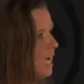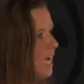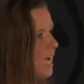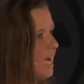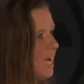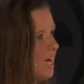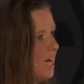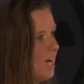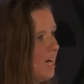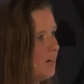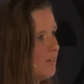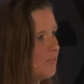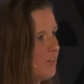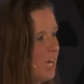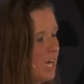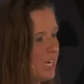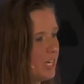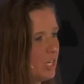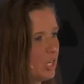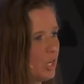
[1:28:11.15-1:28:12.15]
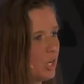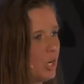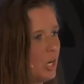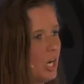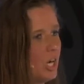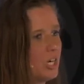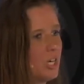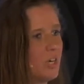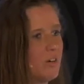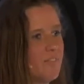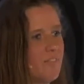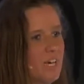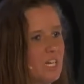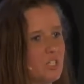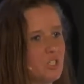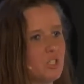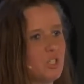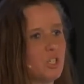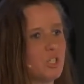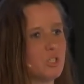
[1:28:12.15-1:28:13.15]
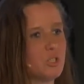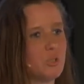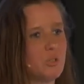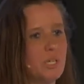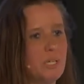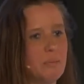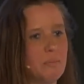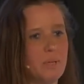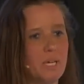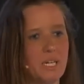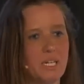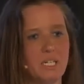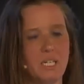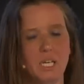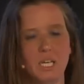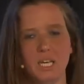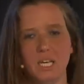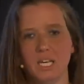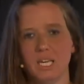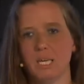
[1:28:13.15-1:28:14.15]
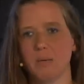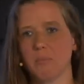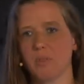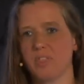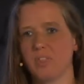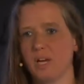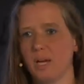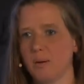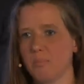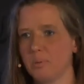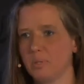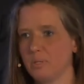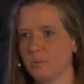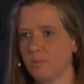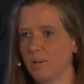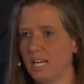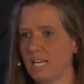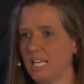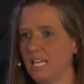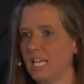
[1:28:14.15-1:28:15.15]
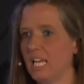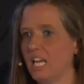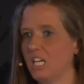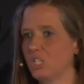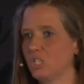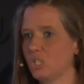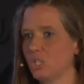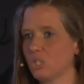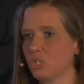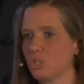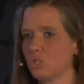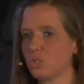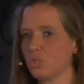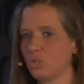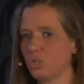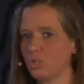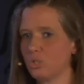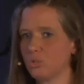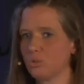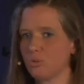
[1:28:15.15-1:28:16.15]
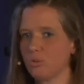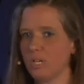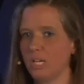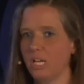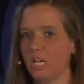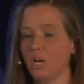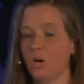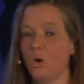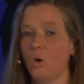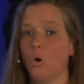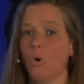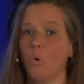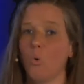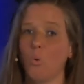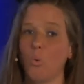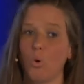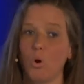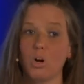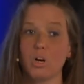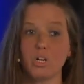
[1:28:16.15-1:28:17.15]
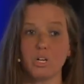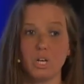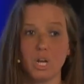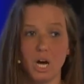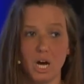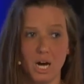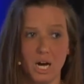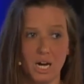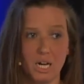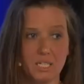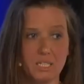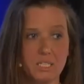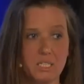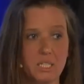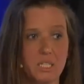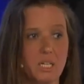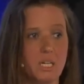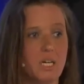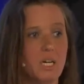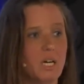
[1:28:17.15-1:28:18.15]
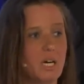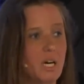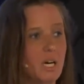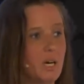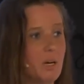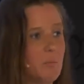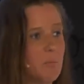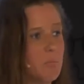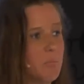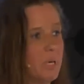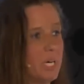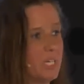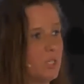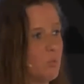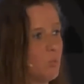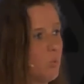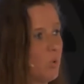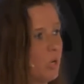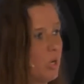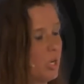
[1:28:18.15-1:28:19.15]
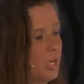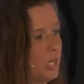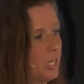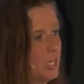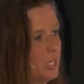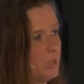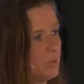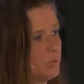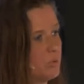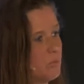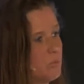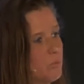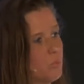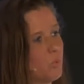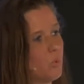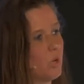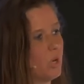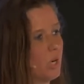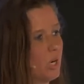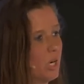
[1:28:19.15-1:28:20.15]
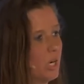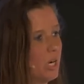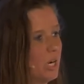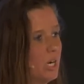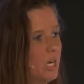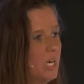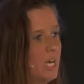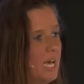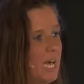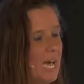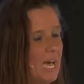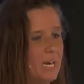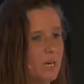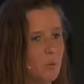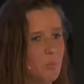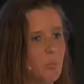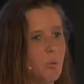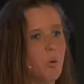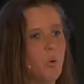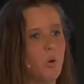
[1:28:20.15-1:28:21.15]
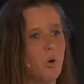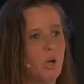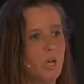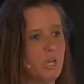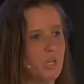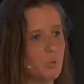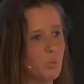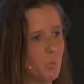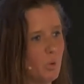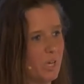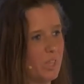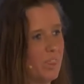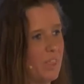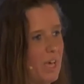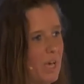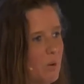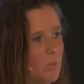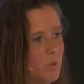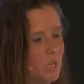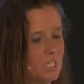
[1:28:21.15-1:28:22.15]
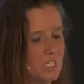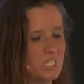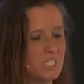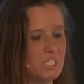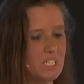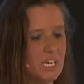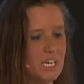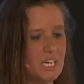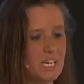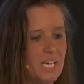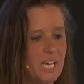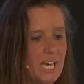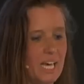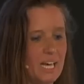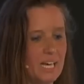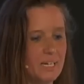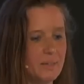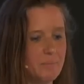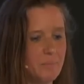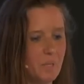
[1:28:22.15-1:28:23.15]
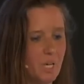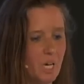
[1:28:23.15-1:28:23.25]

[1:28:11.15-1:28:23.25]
have undergone conventional treatment, chemotherapy, radiation, surgery, or not, but were at a point where they were seeking